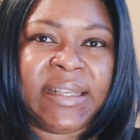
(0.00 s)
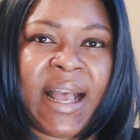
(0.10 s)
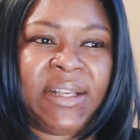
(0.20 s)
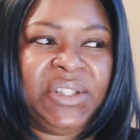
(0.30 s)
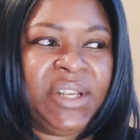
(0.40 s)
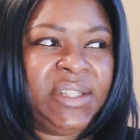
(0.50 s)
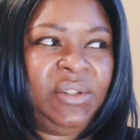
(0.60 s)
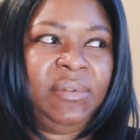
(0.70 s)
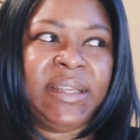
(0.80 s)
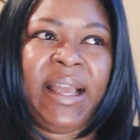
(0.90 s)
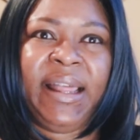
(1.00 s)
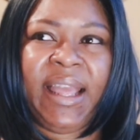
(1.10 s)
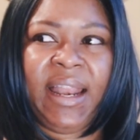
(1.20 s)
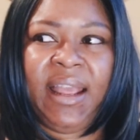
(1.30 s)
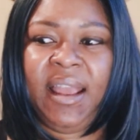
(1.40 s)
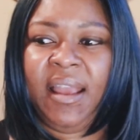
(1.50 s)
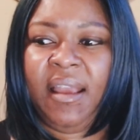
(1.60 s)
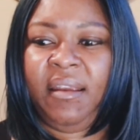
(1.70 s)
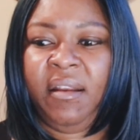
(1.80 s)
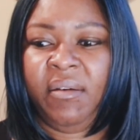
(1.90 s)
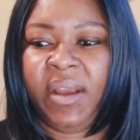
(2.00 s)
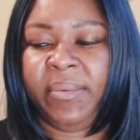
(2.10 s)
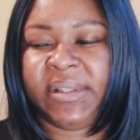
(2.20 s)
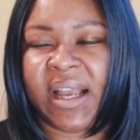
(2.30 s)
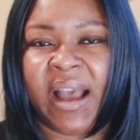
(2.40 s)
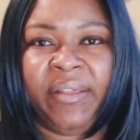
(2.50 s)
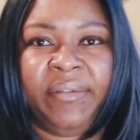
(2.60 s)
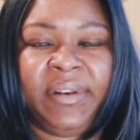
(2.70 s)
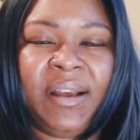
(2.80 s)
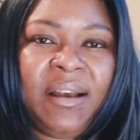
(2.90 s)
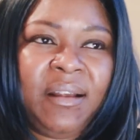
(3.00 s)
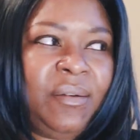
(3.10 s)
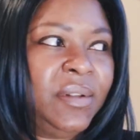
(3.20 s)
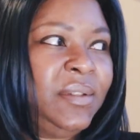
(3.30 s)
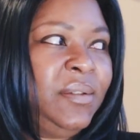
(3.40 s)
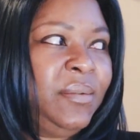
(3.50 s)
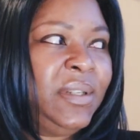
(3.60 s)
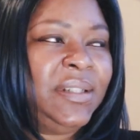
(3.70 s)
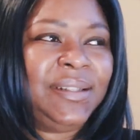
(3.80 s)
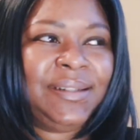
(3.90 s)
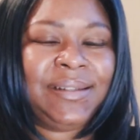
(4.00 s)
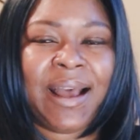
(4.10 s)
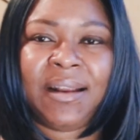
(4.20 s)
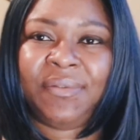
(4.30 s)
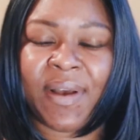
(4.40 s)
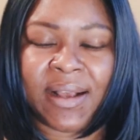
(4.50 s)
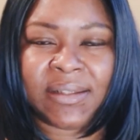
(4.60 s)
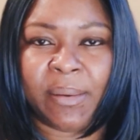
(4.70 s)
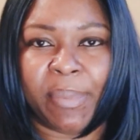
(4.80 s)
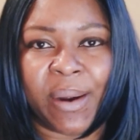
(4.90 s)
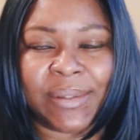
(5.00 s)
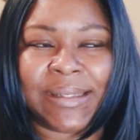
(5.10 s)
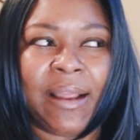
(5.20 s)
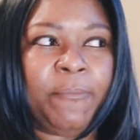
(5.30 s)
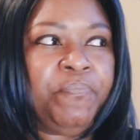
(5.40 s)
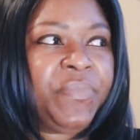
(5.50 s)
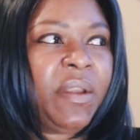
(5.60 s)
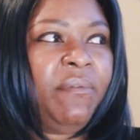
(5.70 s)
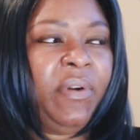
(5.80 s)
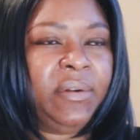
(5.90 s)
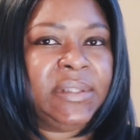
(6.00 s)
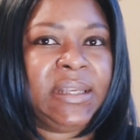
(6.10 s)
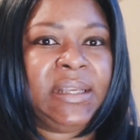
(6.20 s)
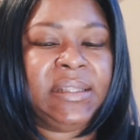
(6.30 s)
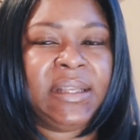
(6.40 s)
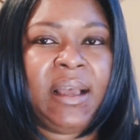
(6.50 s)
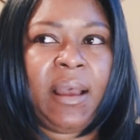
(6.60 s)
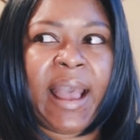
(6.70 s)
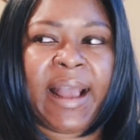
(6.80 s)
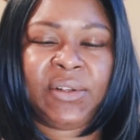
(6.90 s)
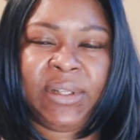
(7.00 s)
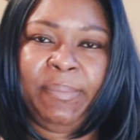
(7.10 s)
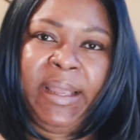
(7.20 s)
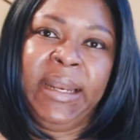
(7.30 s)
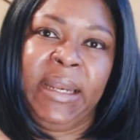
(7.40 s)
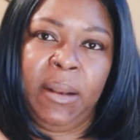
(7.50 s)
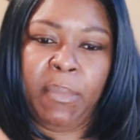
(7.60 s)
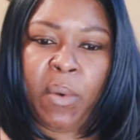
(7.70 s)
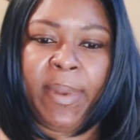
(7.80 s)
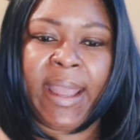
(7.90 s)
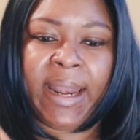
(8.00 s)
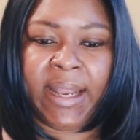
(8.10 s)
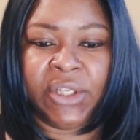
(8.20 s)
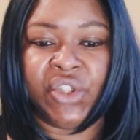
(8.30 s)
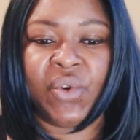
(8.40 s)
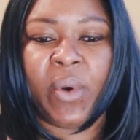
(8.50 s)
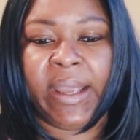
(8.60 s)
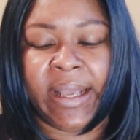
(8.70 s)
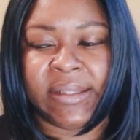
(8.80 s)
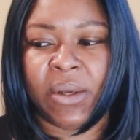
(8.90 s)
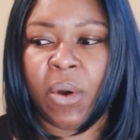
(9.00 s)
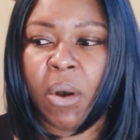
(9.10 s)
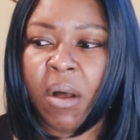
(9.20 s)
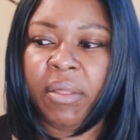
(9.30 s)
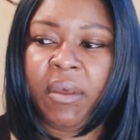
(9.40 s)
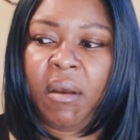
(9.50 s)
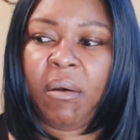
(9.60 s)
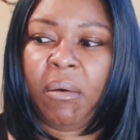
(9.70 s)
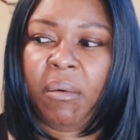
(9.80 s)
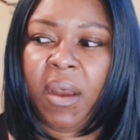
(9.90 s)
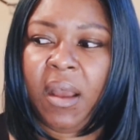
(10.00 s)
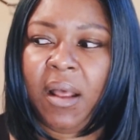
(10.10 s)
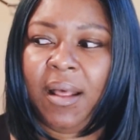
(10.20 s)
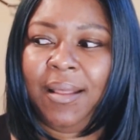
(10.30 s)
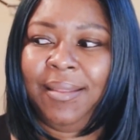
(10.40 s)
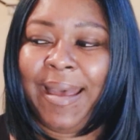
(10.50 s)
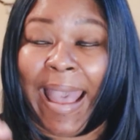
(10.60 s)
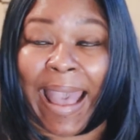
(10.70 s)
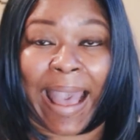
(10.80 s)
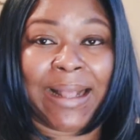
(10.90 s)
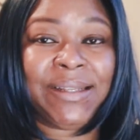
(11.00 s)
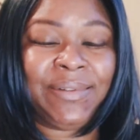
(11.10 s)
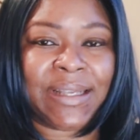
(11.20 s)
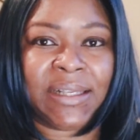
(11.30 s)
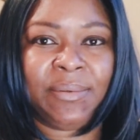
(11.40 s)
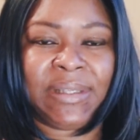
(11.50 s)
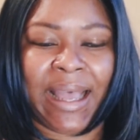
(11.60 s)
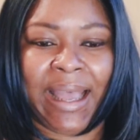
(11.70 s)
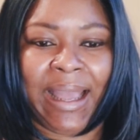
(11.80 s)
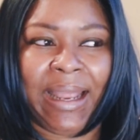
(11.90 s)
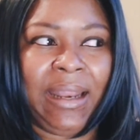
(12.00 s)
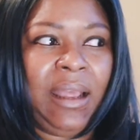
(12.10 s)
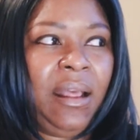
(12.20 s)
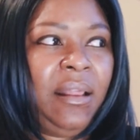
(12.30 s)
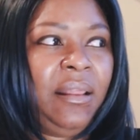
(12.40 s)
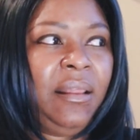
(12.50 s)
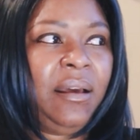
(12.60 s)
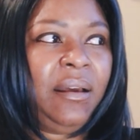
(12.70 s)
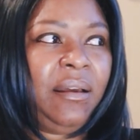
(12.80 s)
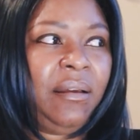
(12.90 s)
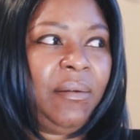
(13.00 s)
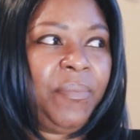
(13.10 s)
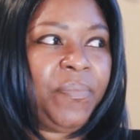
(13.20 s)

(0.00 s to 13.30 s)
sex just to say that, you know, it was either done or to do it just to satisfy some person versus actually being in the moment and enjoying it. So although the act of sex was had, the